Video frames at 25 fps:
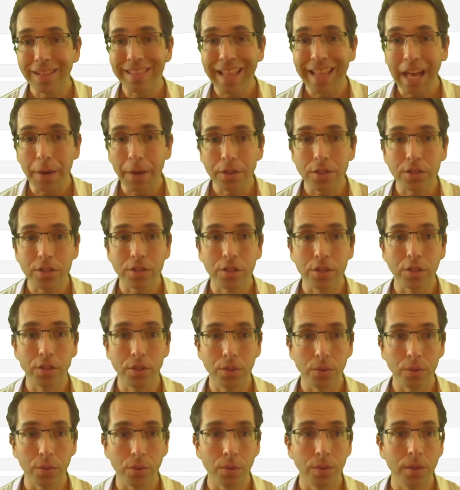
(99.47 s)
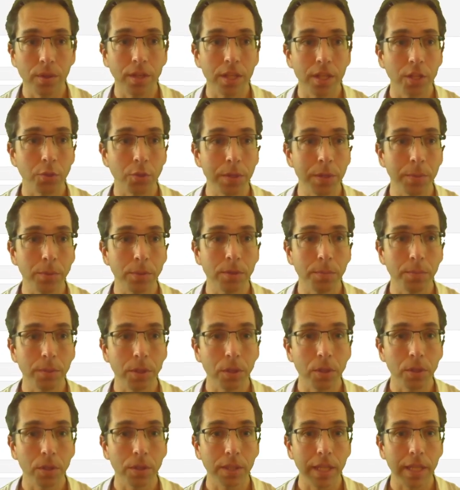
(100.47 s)
allowed us to do is we were able to
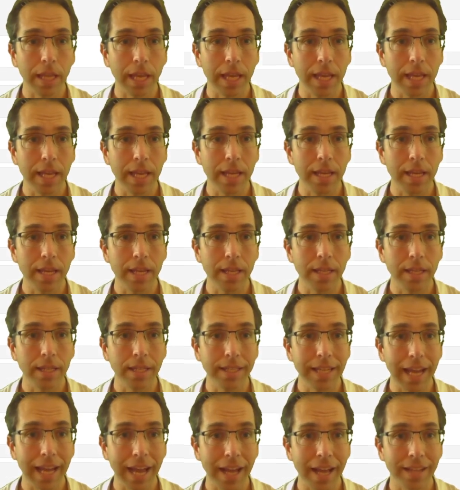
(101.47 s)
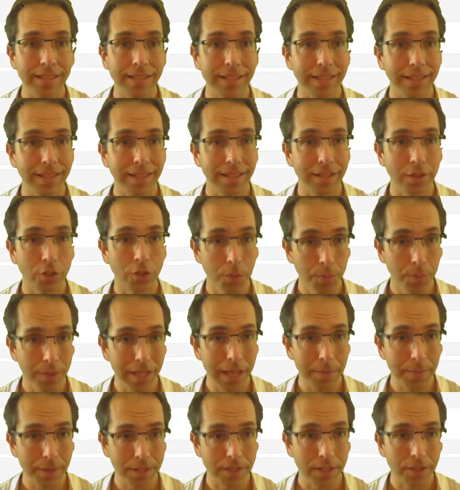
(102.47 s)
build a Dask
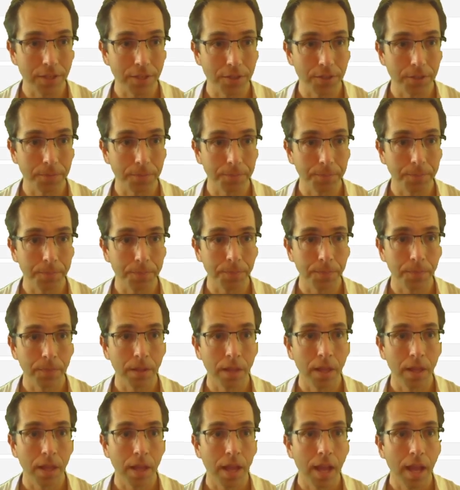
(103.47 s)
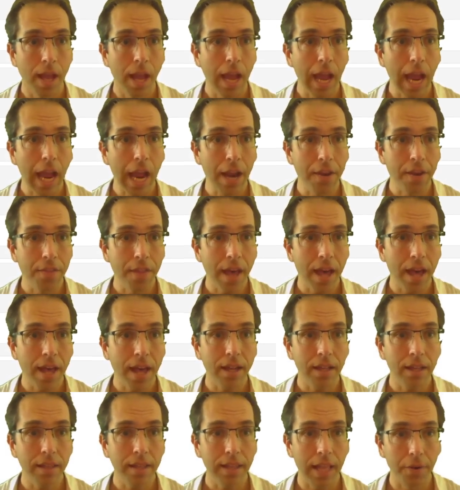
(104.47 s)
JupyterLab extension. And
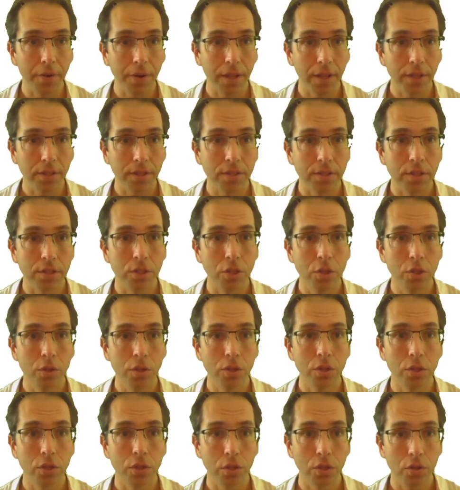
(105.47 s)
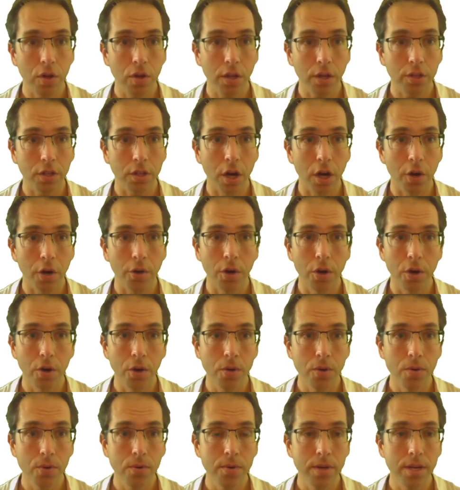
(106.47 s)
that allowed us to construct our
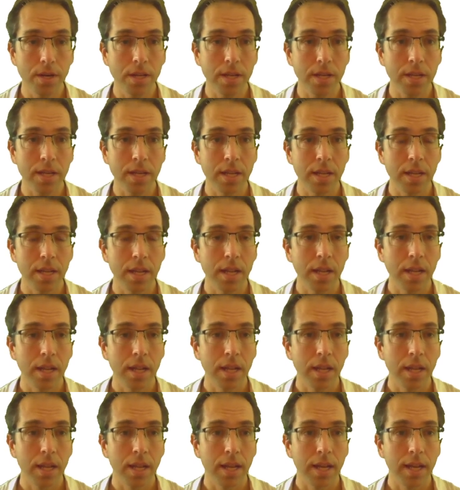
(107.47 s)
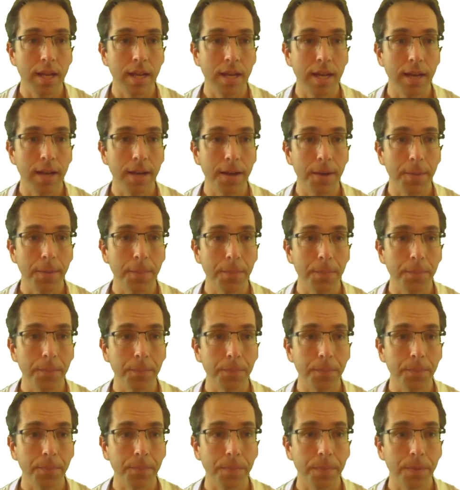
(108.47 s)
own
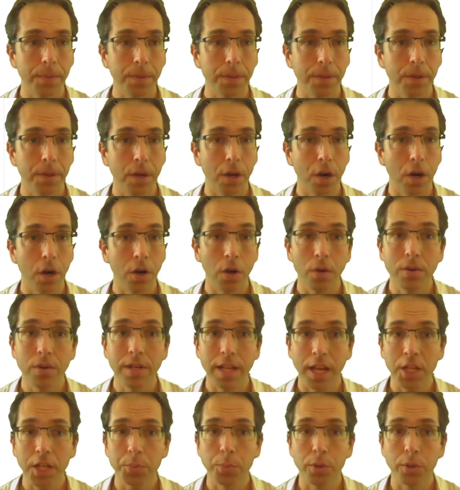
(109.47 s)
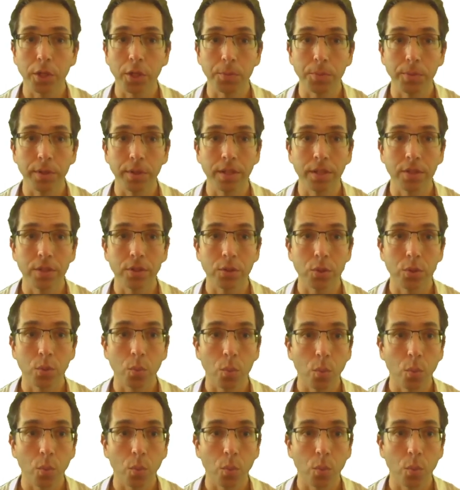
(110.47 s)
dashboard experience